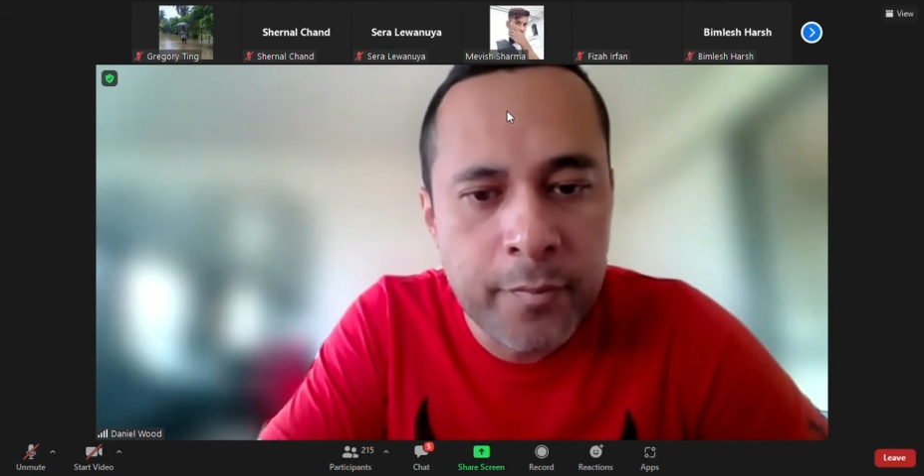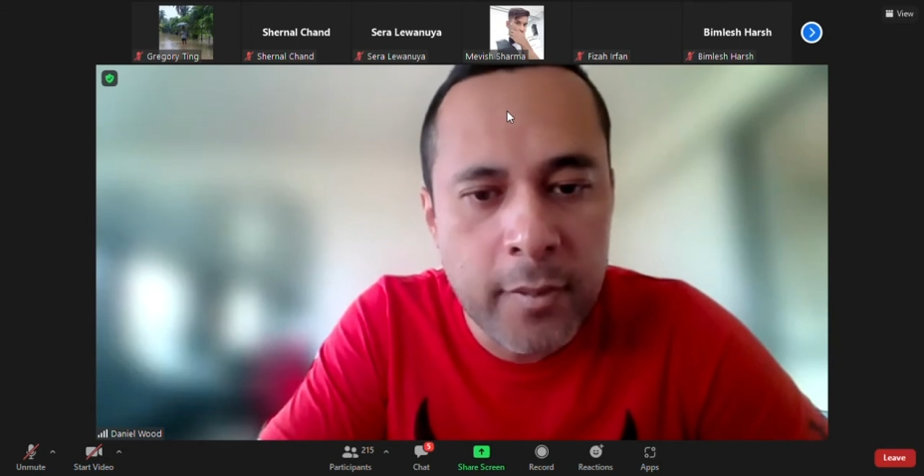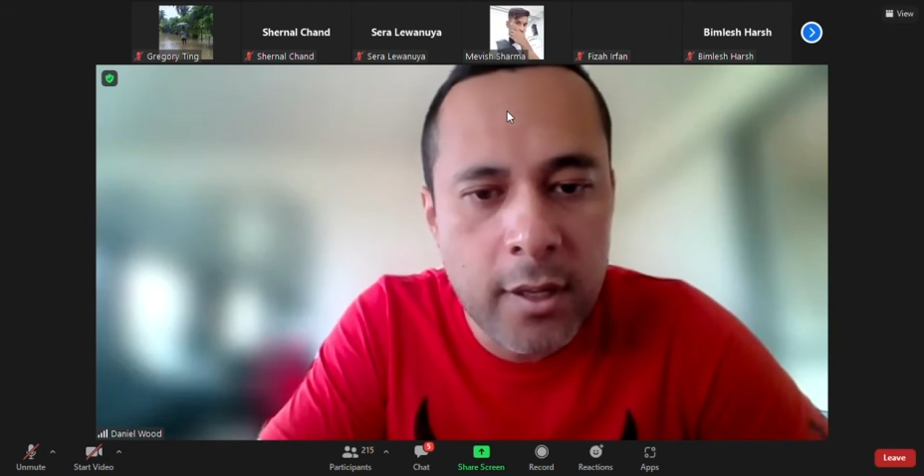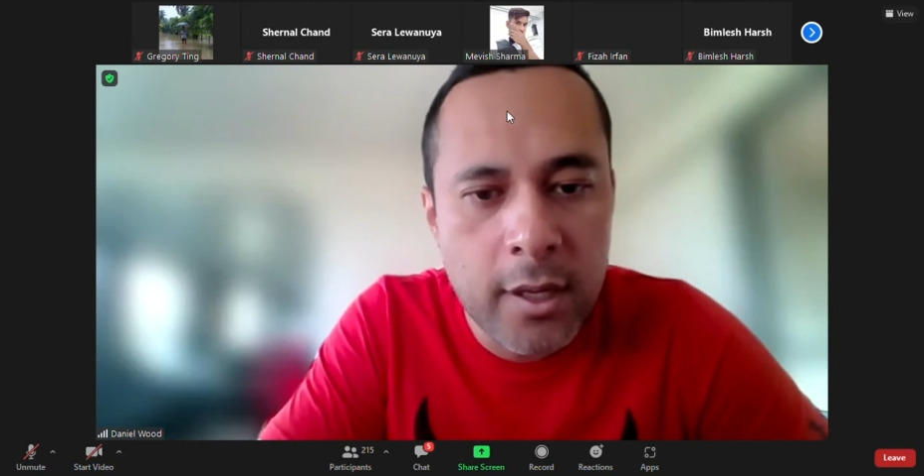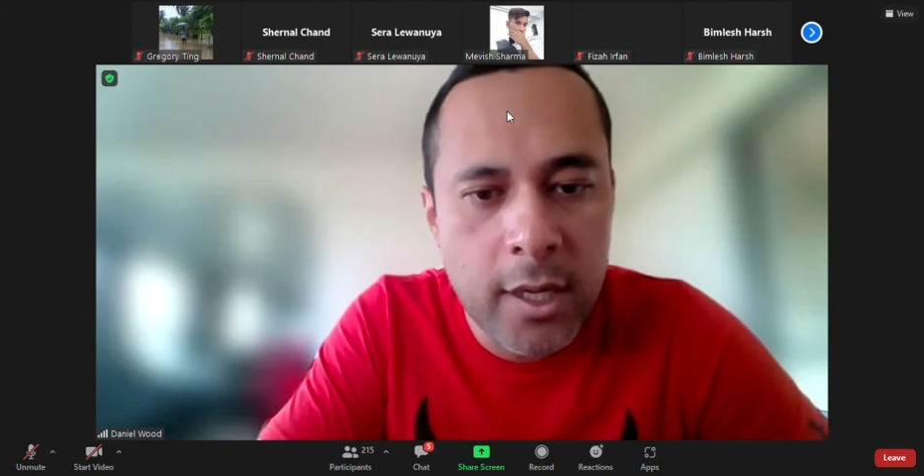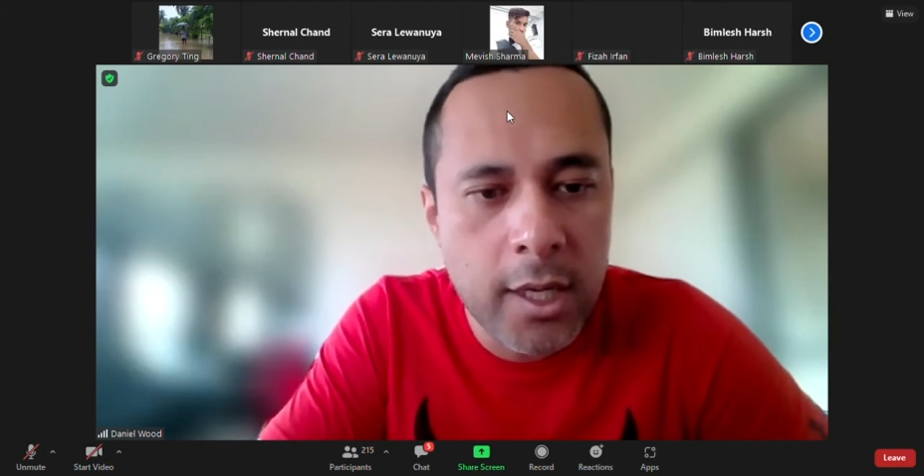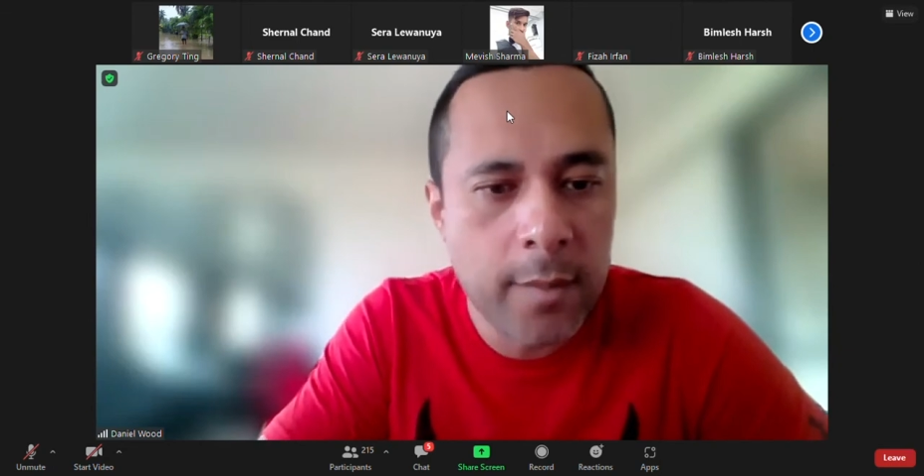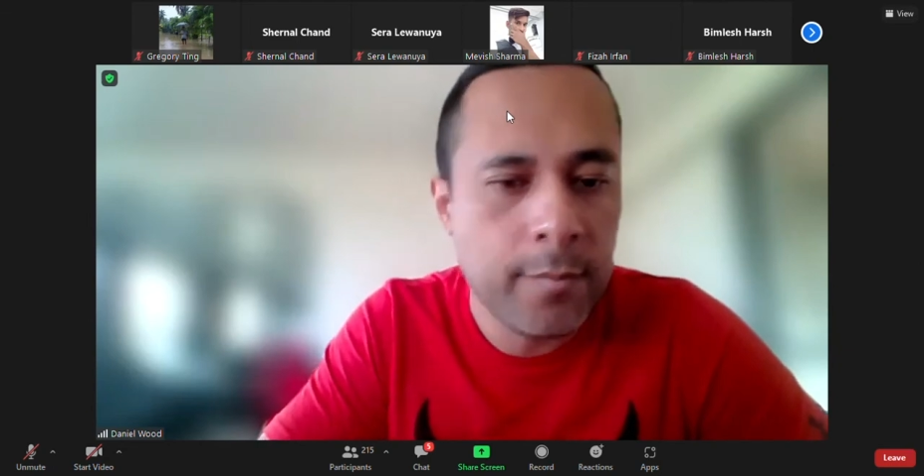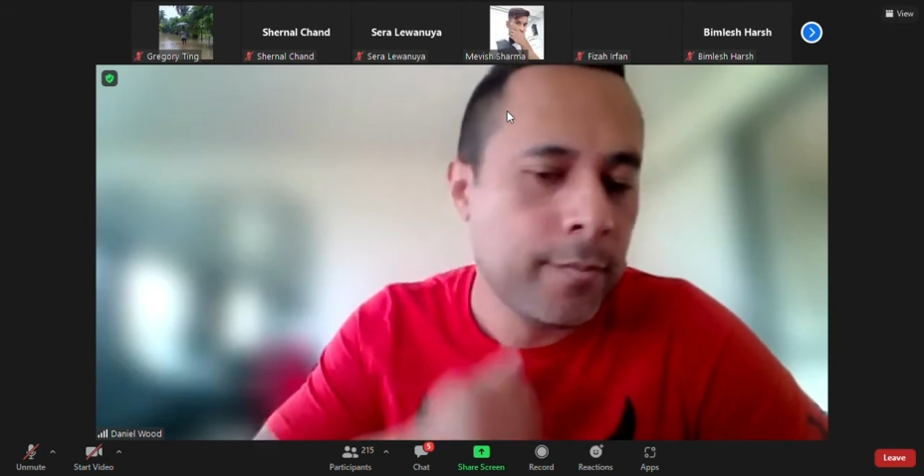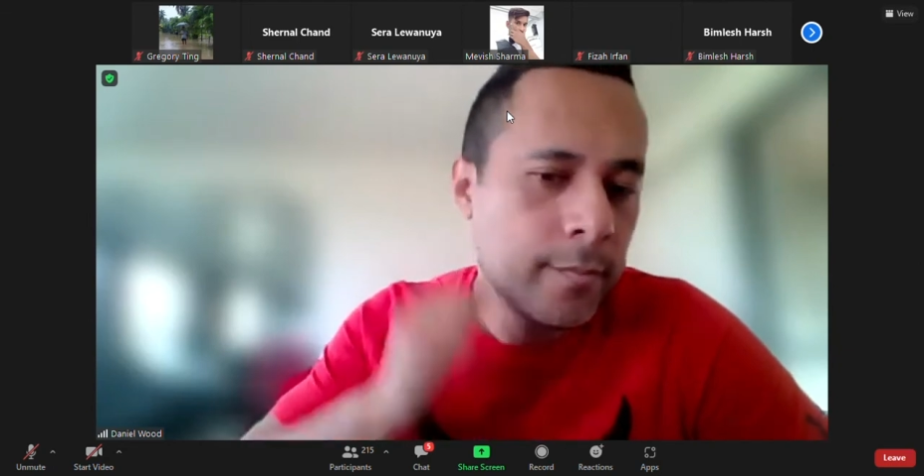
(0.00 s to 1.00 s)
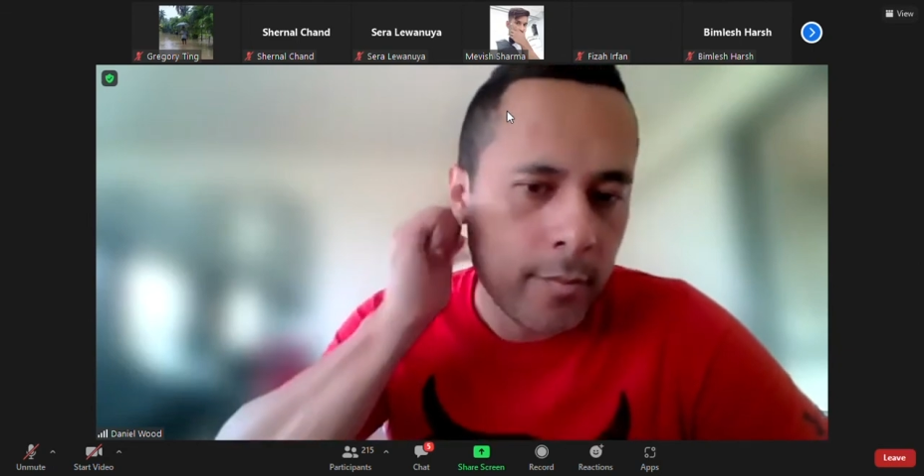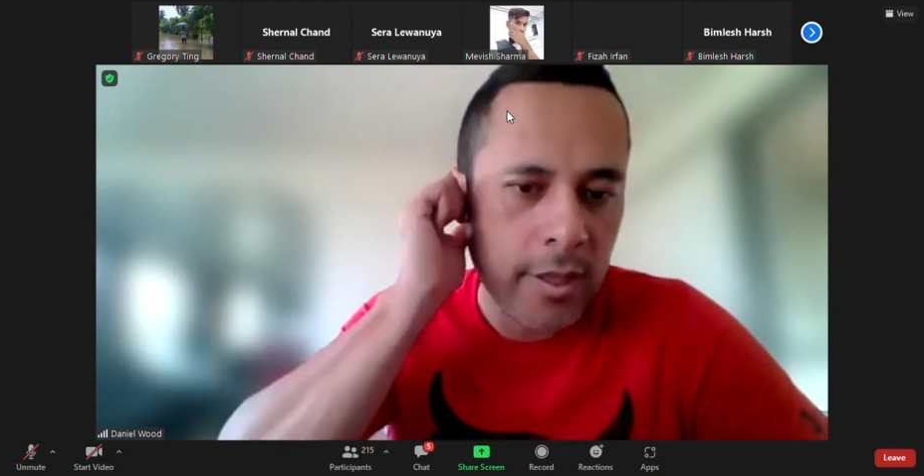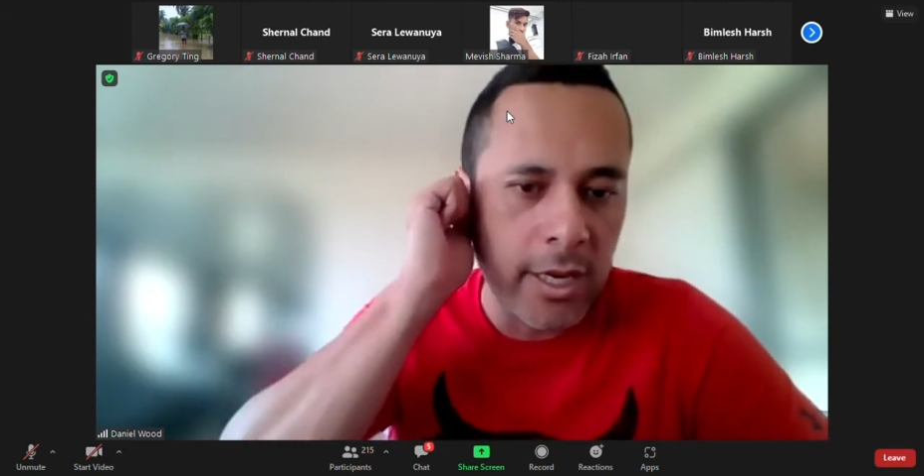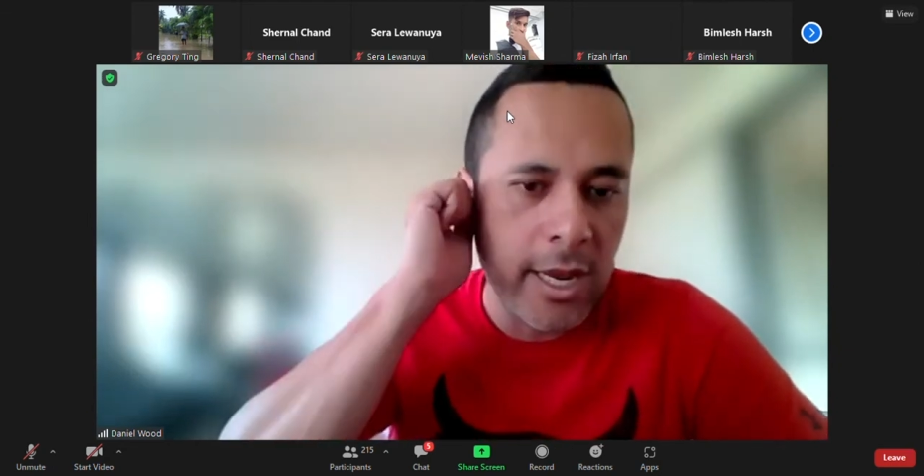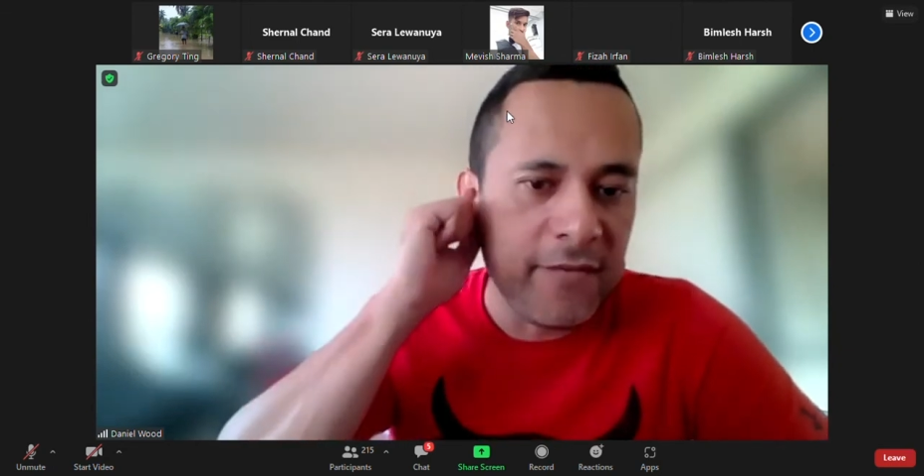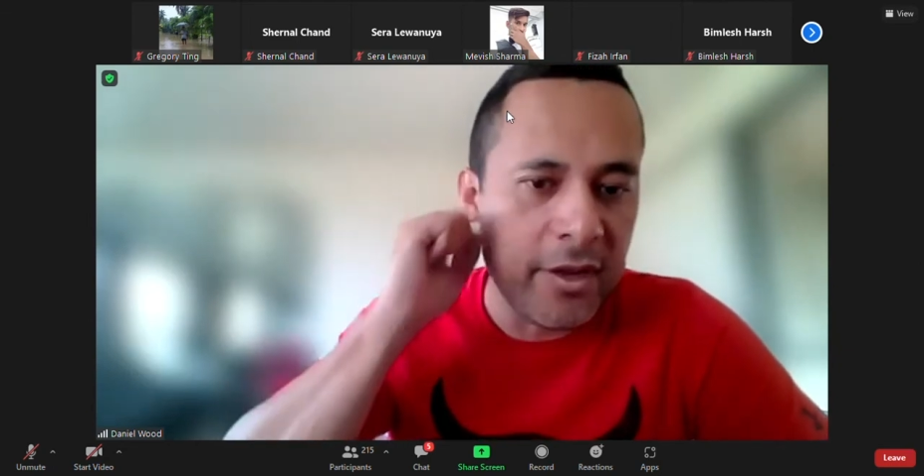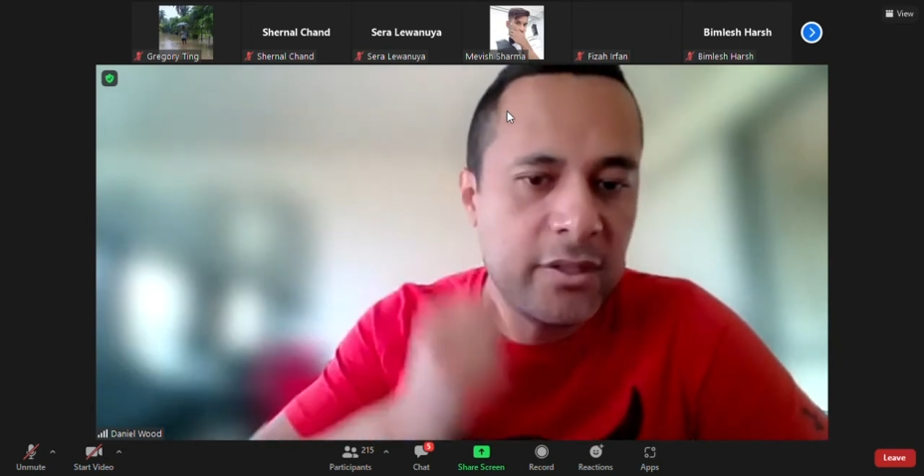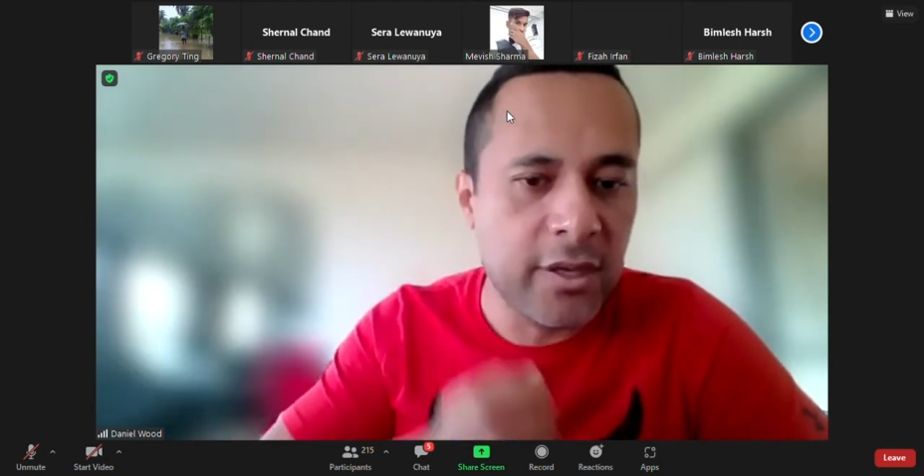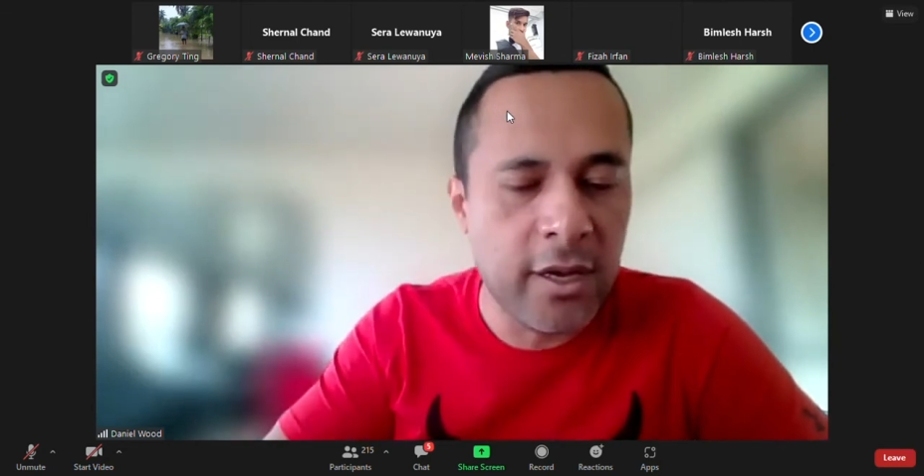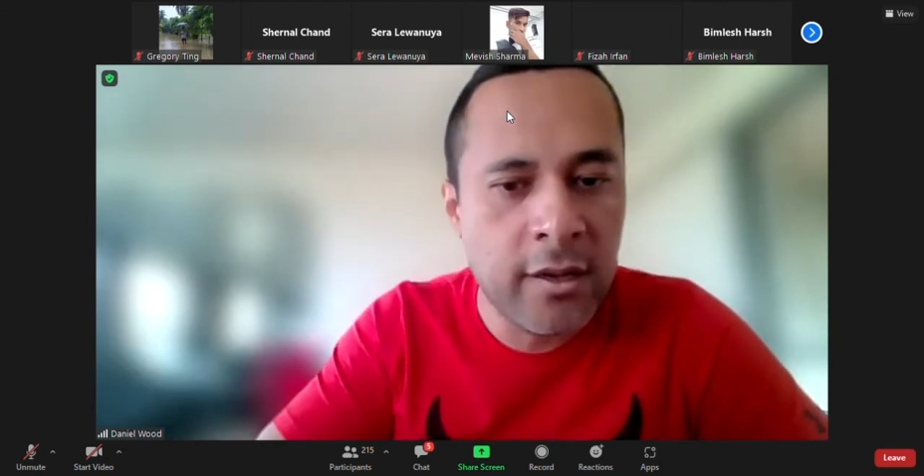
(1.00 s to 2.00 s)
than having
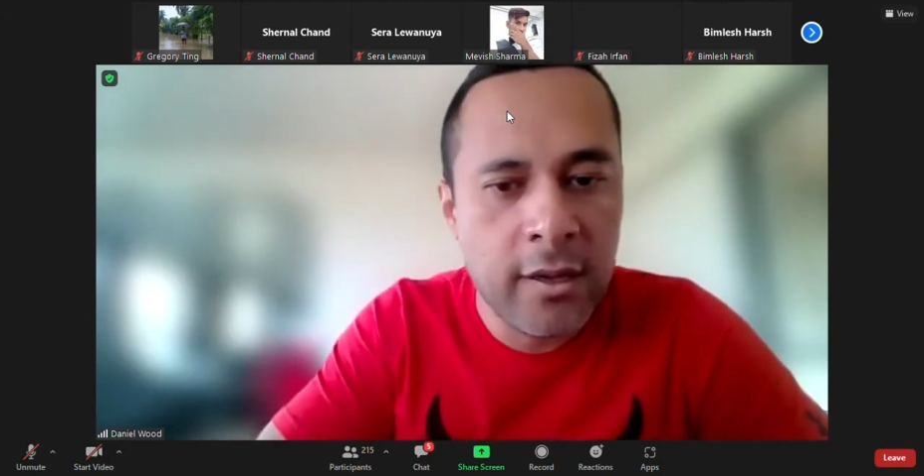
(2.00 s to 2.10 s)
to